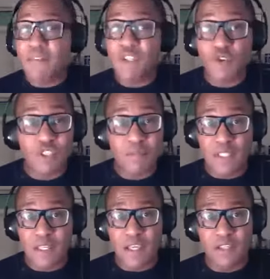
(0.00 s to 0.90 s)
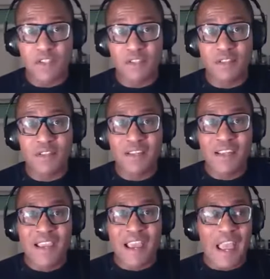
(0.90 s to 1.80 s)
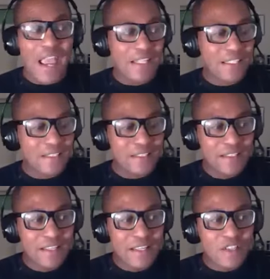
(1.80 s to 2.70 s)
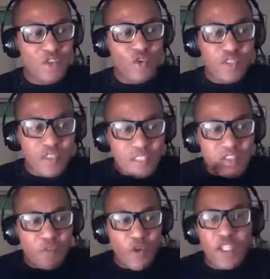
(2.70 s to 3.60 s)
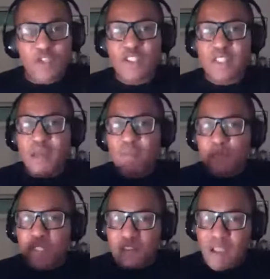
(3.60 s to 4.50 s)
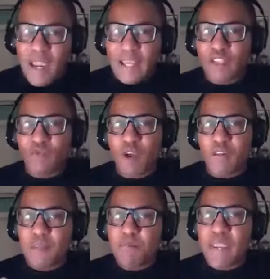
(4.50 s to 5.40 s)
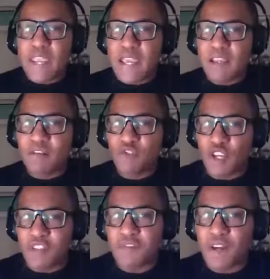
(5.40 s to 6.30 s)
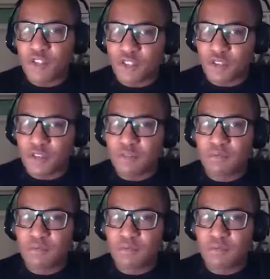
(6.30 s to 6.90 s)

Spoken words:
used to be the case. And so this furniture is now designed, rather than being just functional,